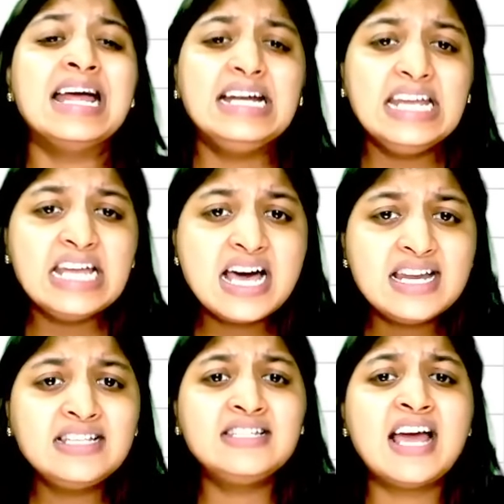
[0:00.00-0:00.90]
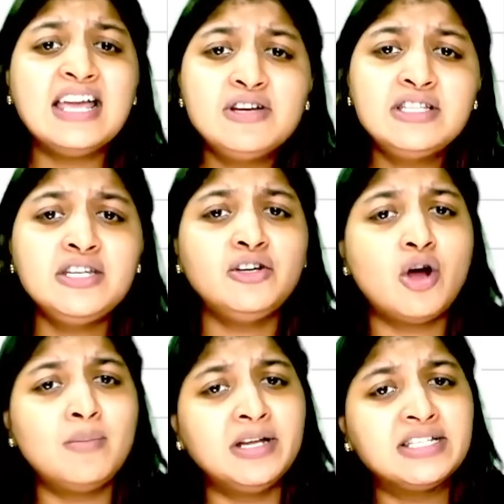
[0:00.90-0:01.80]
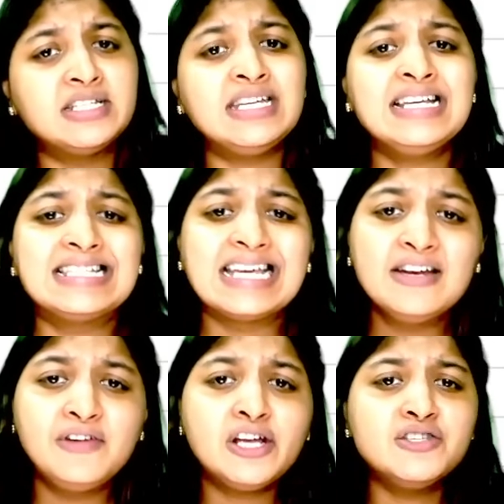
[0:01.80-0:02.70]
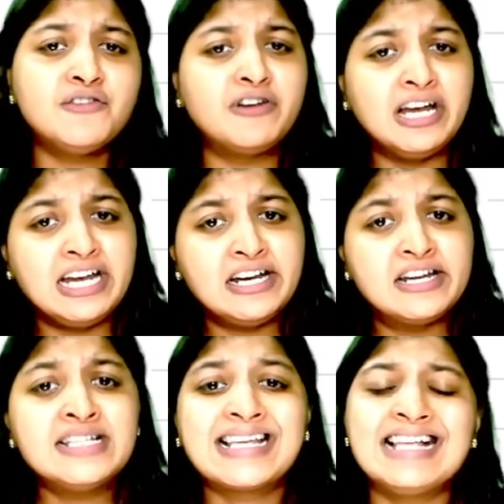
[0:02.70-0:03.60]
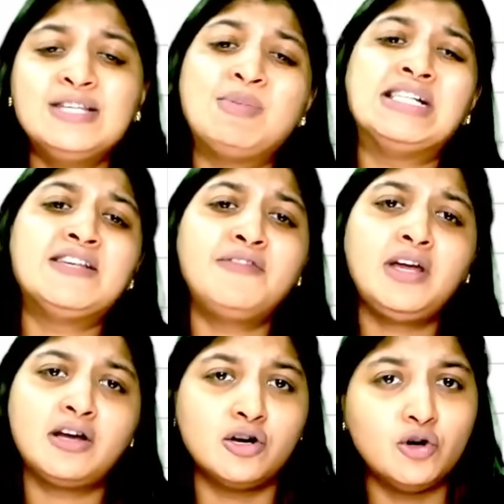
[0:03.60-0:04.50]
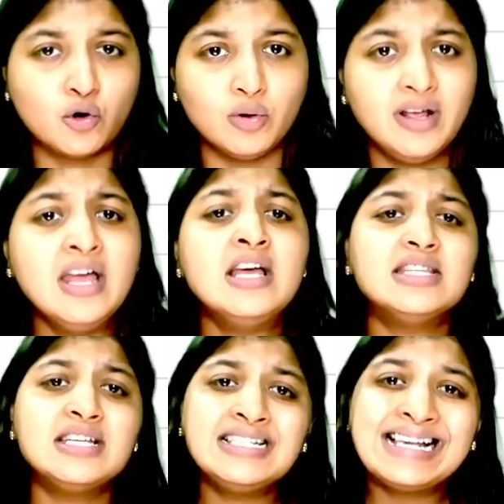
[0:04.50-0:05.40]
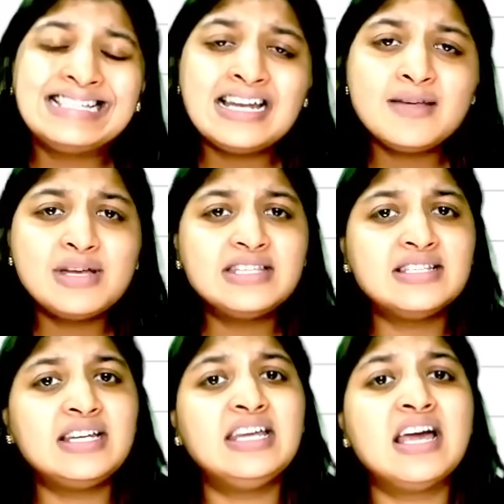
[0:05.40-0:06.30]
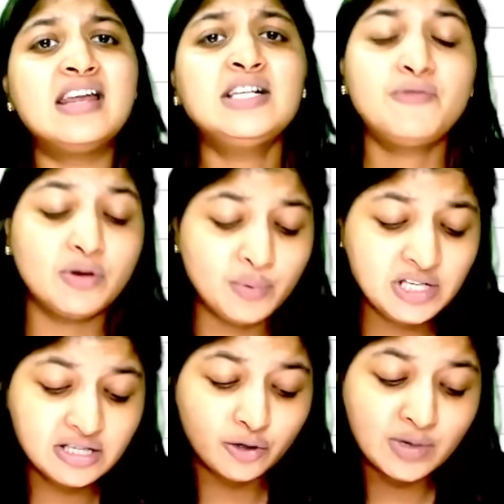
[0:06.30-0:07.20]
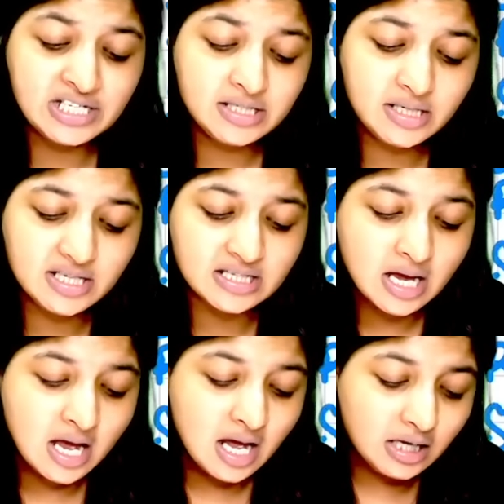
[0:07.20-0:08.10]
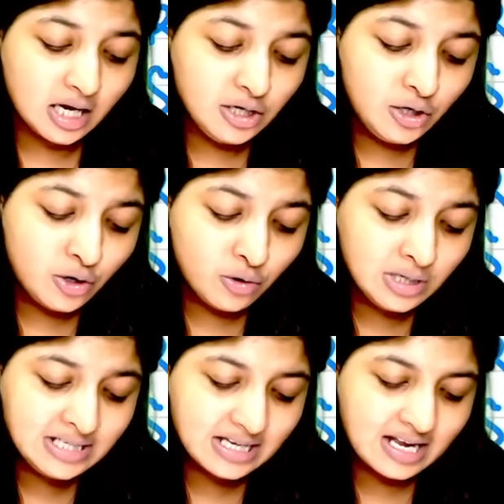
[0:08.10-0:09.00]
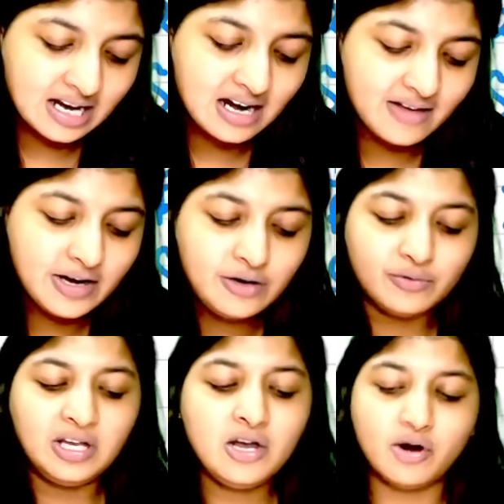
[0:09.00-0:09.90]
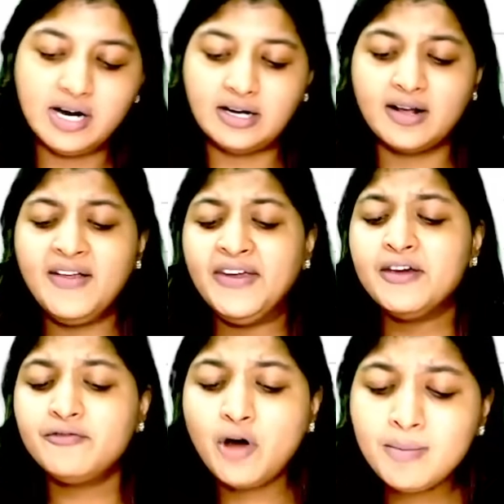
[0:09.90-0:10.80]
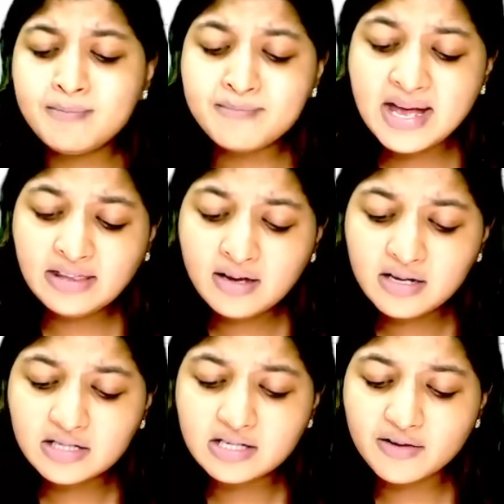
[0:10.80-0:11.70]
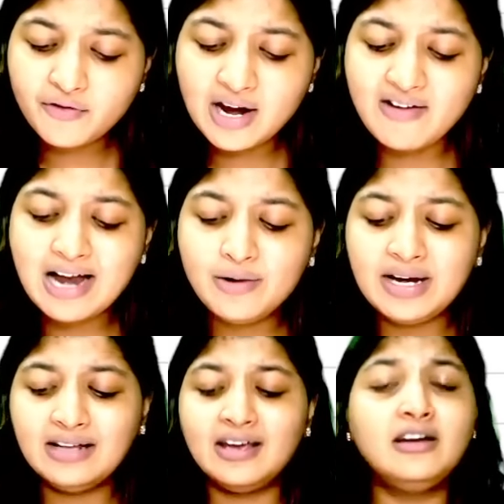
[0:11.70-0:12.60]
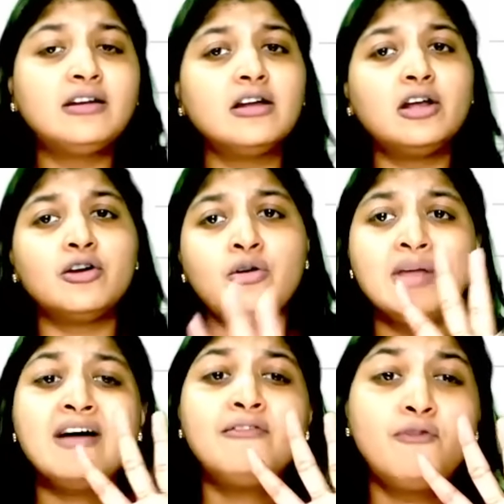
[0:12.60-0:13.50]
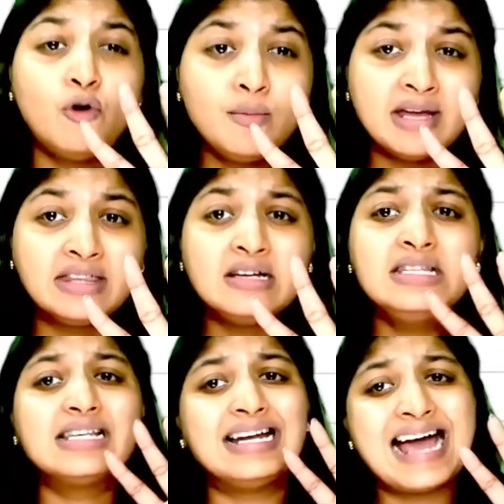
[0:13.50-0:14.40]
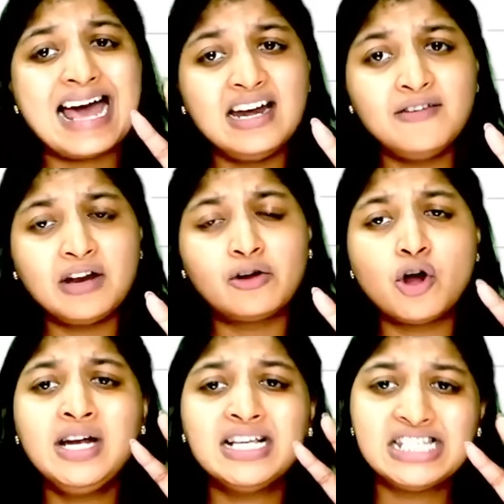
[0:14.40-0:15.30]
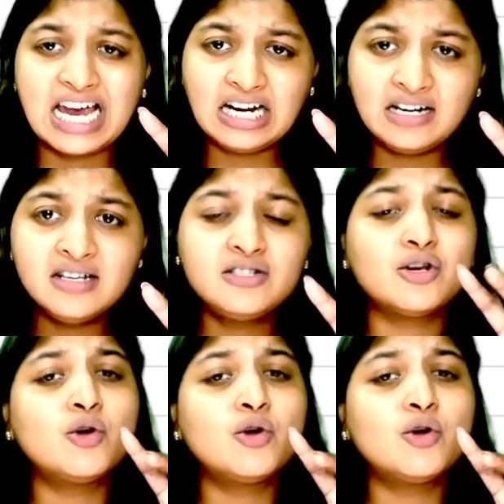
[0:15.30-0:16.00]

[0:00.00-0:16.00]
DRS is diversity and complexity, significance of related risk and specific control. This is SLM, NCC, DRS, for which the question is controls relevant to the audit. For methods for evaluating the internal control, we have 4 methods: narrative record, checklist,